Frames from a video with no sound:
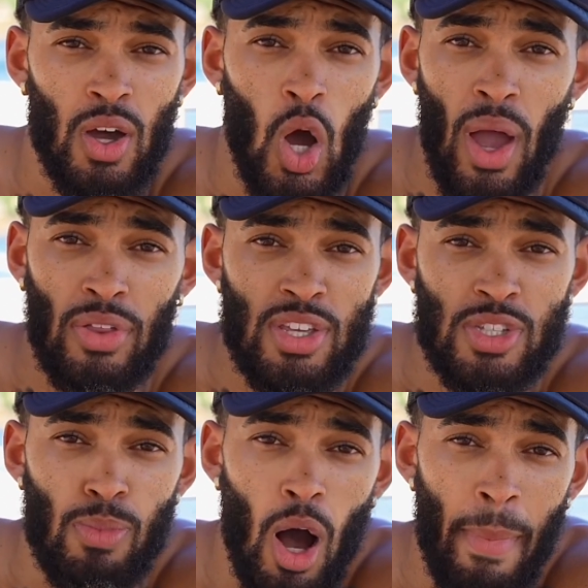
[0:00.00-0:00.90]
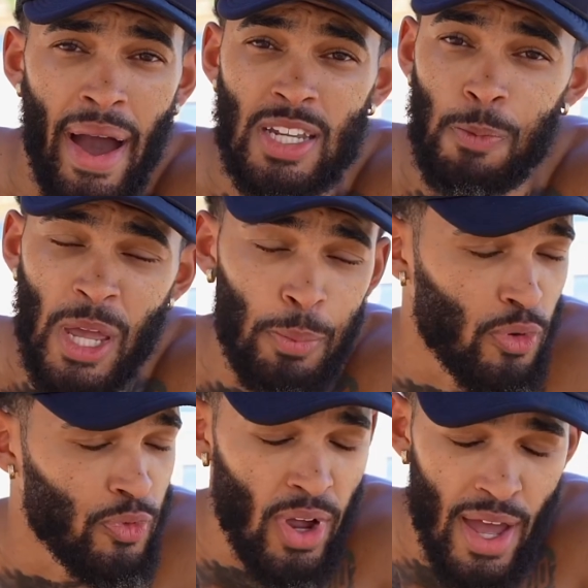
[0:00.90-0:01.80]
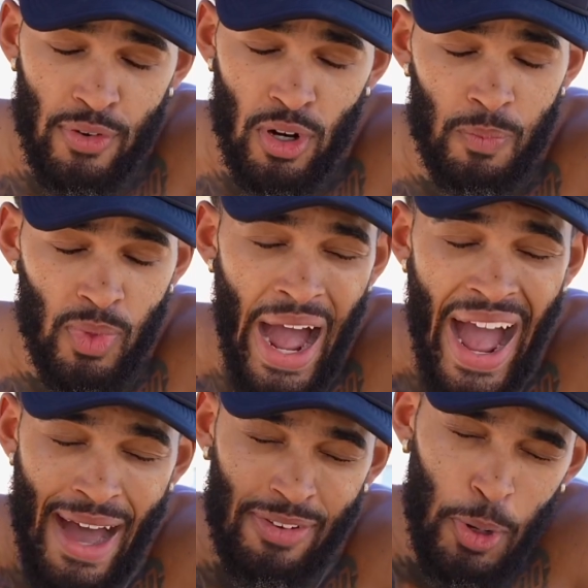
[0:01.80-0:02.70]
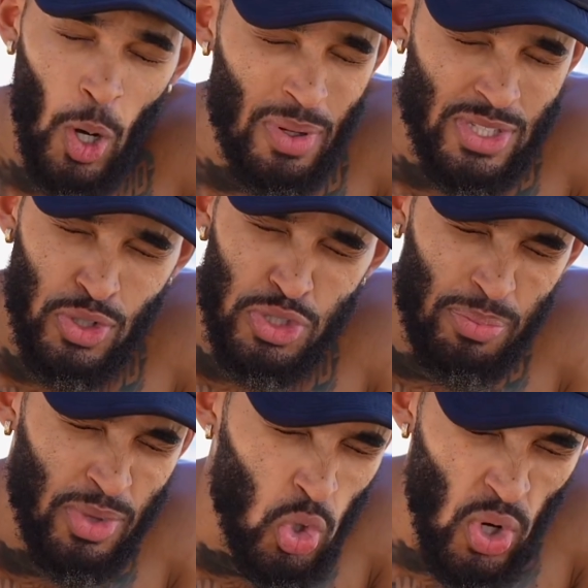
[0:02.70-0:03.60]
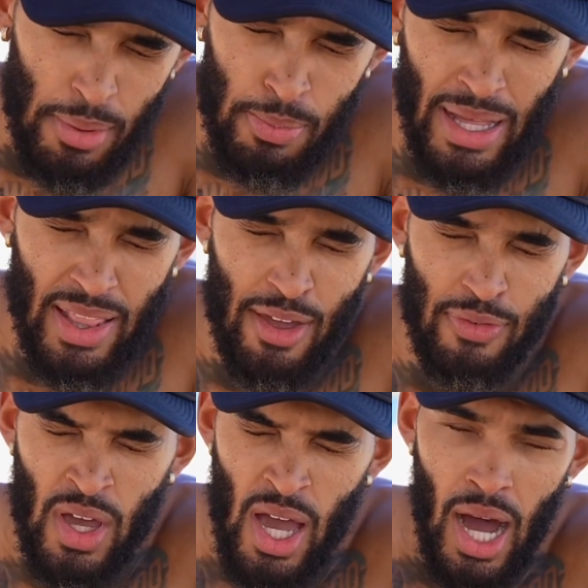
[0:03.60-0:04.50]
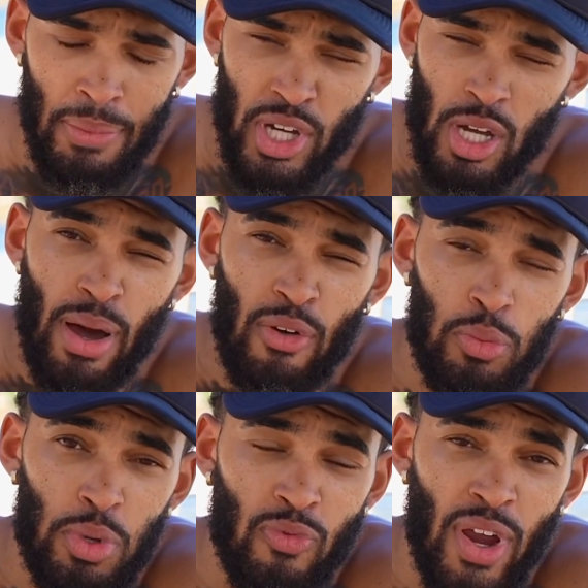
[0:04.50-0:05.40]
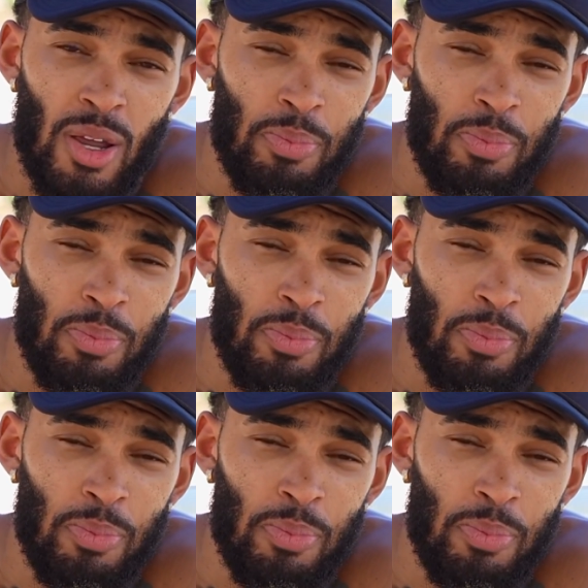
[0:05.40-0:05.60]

around these small-minded people forever. I have a purpose to do something great with my life. I'm talking about from the very